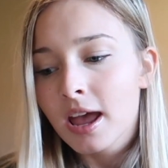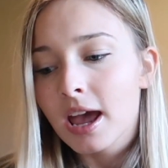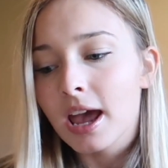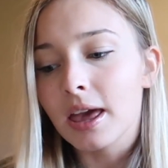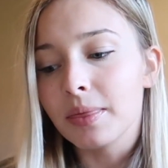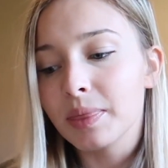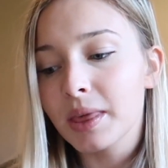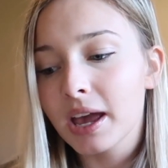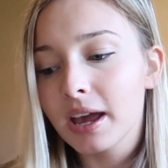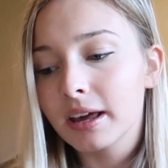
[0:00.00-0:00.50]

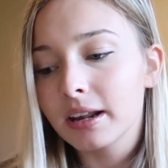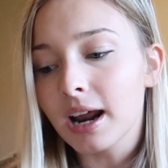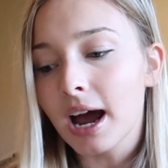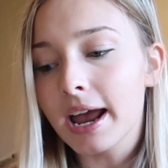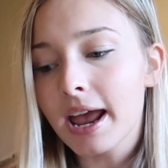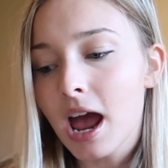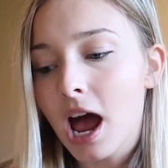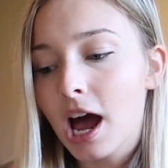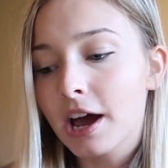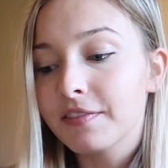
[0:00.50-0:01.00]
And then
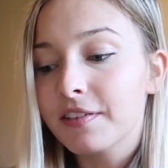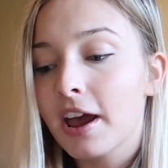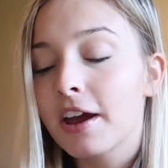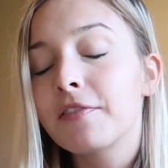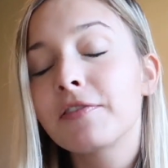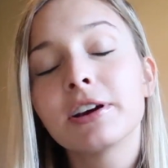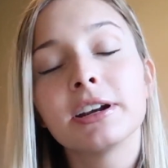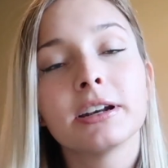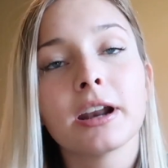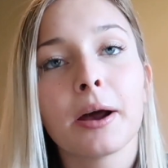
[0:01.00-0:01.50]
I have
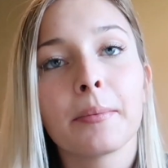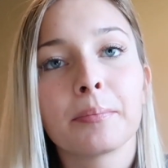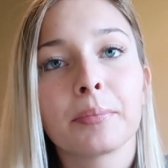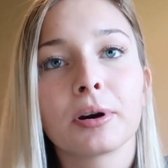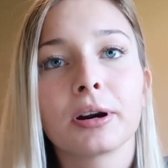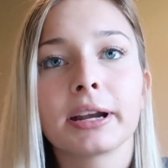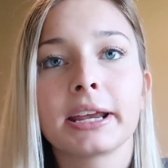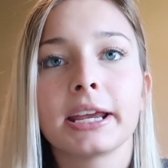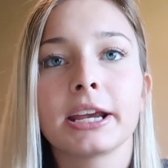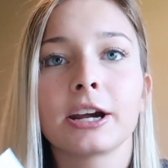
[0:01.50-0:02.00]
every
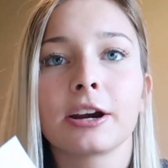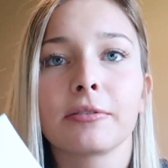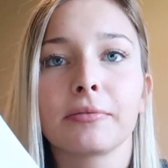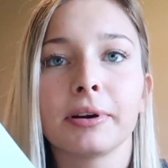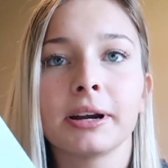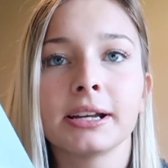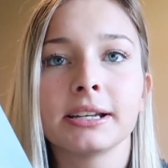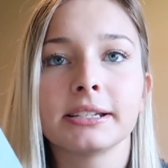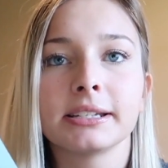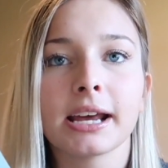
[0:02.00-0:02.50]
number here
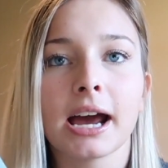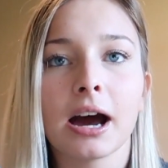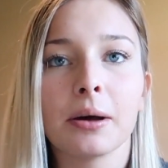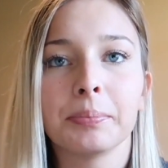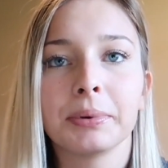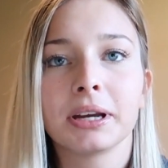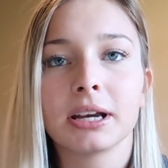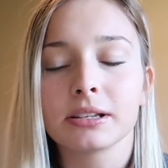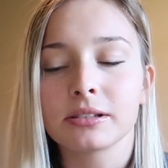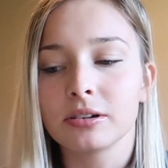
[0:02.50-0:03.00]
written
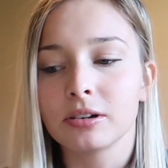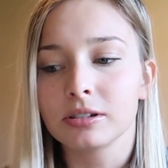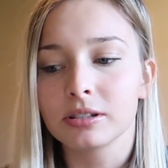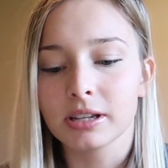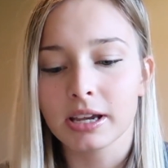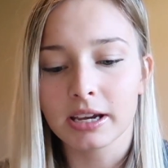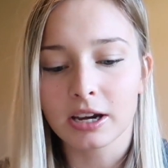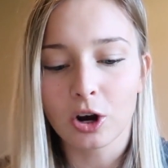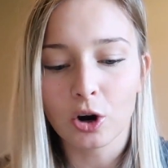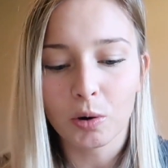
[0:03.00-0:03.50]
down because there's
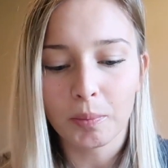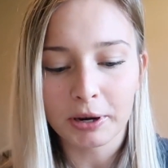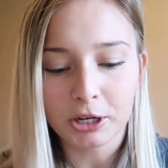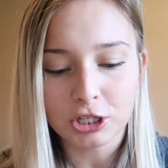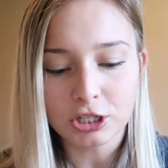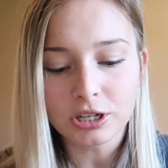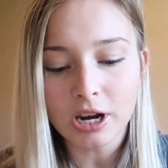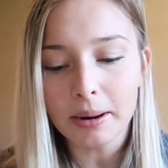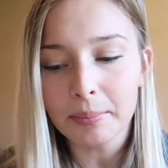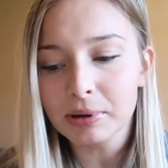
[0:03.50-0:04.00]
like a whole bunch
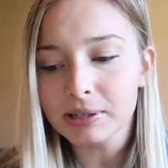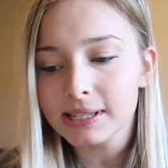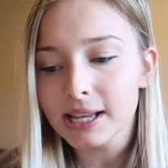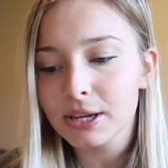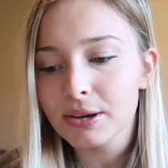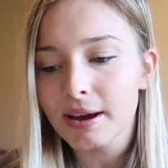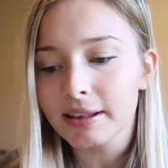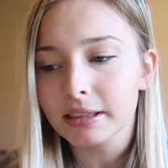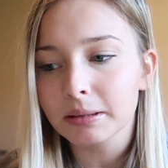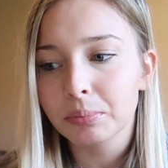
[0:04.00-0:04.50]
of numbers
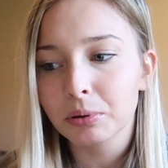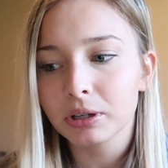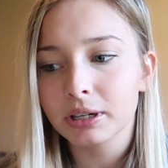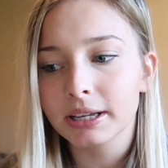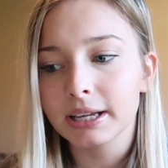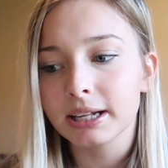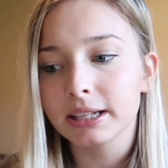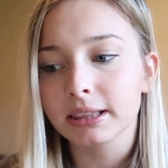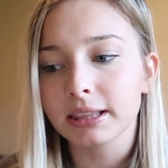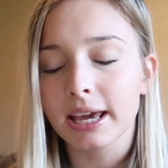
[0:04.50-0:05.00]
that you have to put
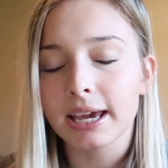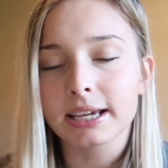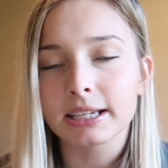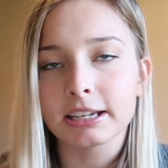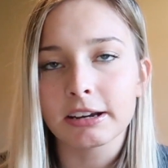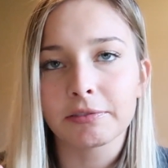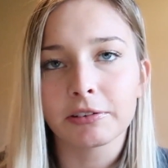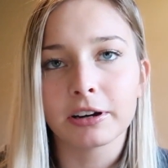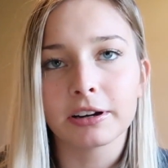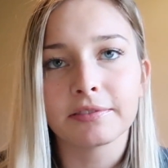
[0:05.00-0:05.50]
in, like
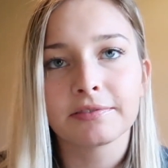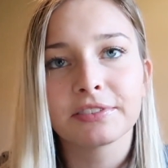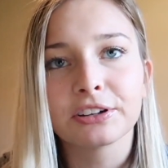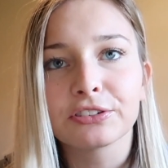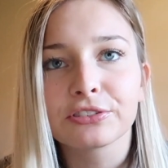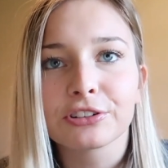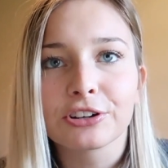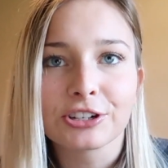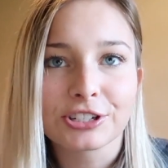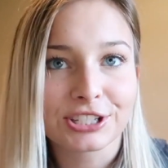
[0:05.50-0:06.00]
different
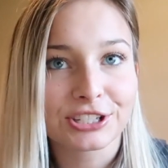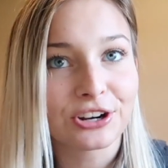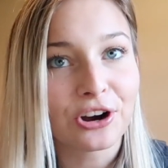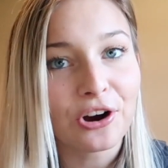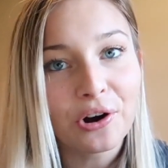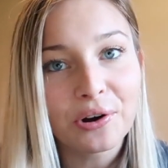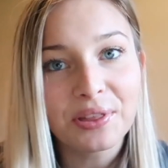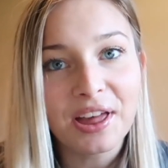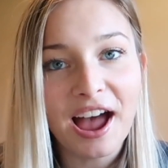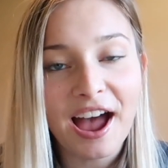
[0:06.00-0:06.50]
filters and
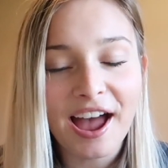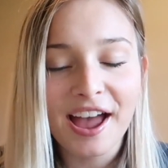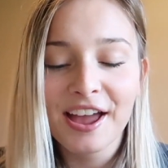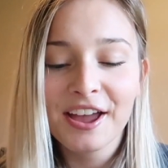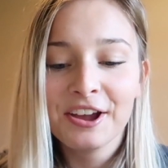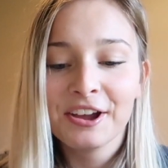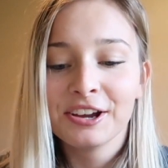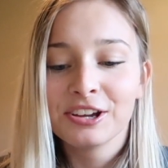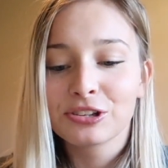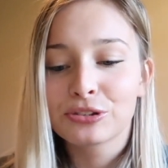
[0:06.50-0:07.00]
all that.
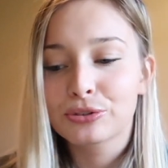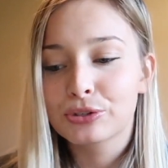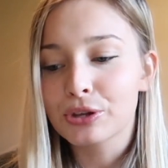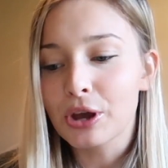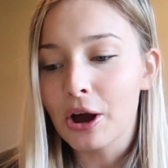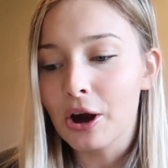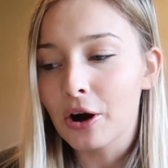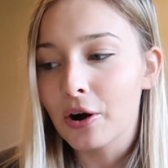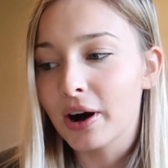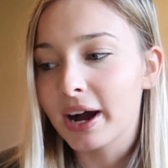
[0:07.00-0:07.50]
So
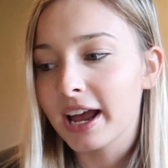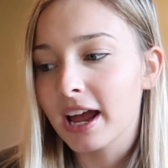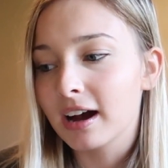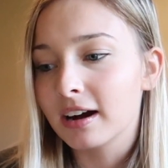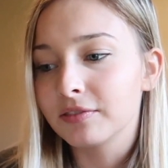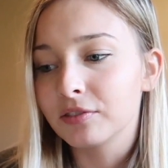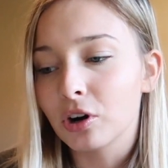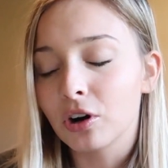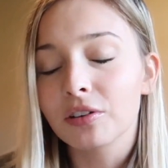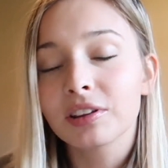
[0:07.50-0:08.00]
I
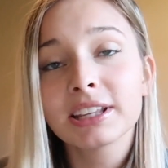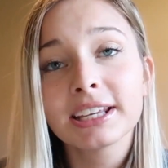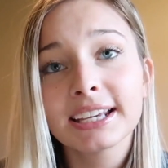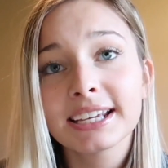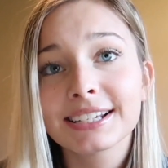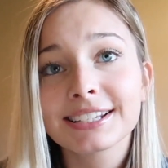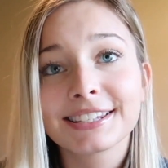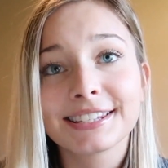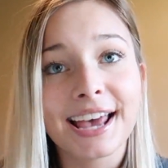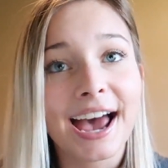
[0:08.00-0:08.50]
have all the
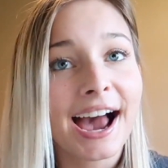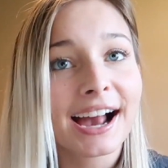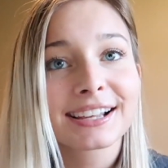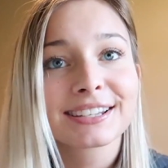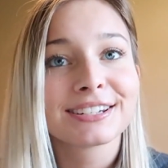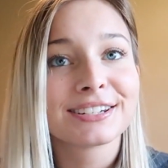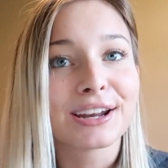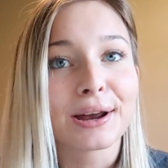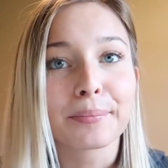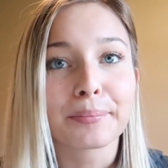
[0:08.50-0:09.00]

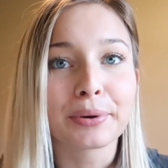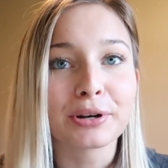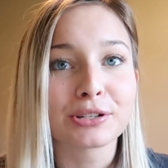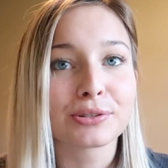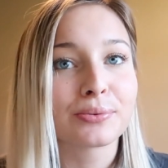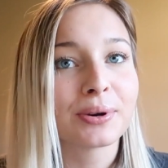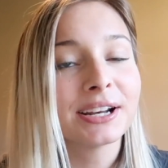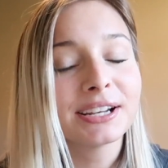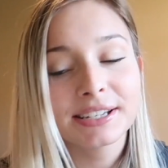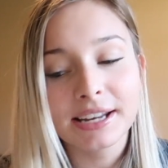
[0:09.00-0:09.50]
exact
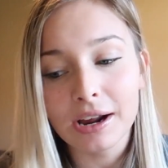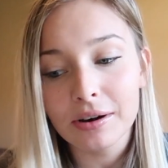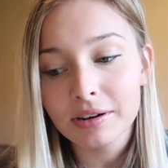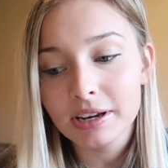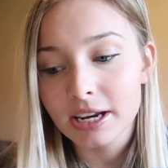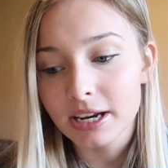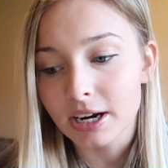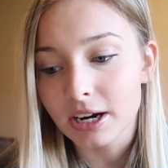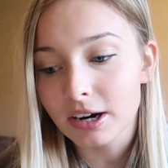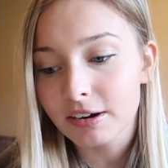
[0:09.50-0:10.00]
numbers written down
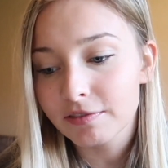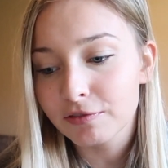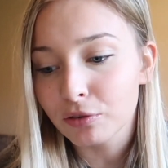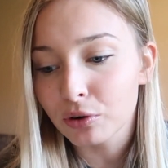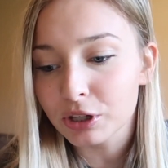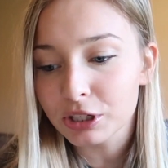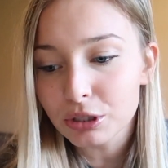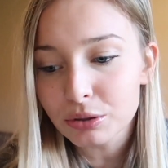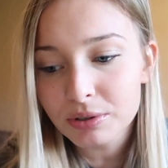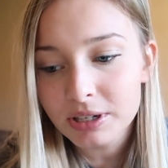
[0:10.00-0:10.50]
here
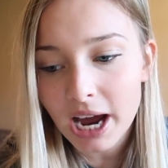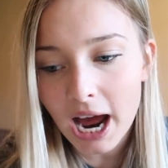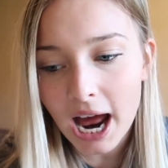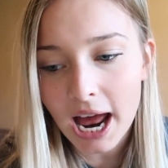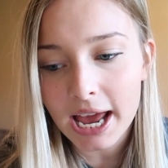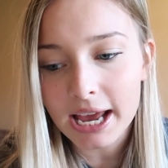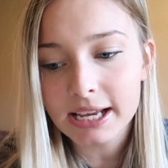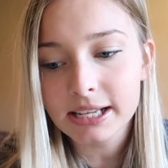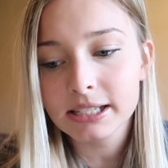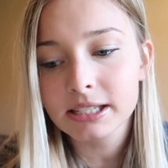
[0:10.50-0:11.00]
for you
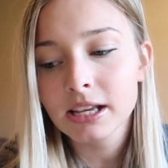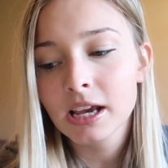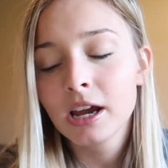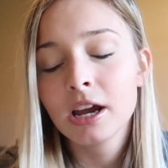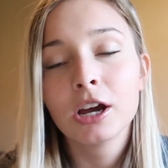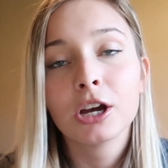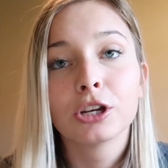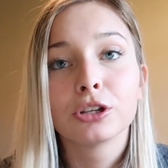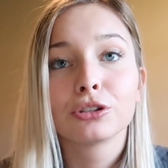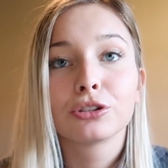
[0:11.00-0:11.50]
guys.
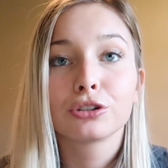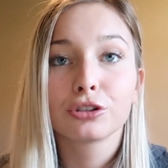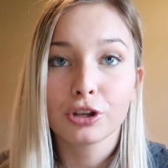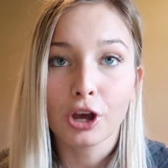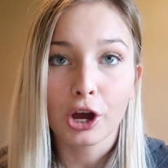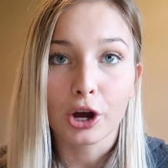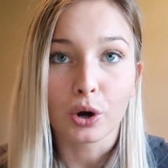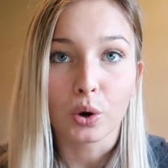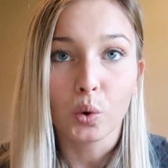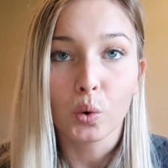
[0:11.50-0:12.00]

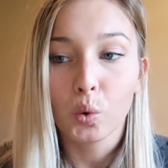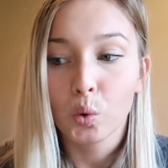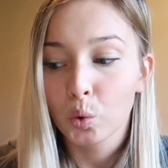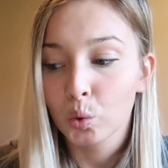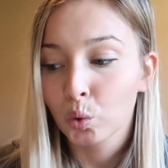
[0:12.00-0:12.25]
So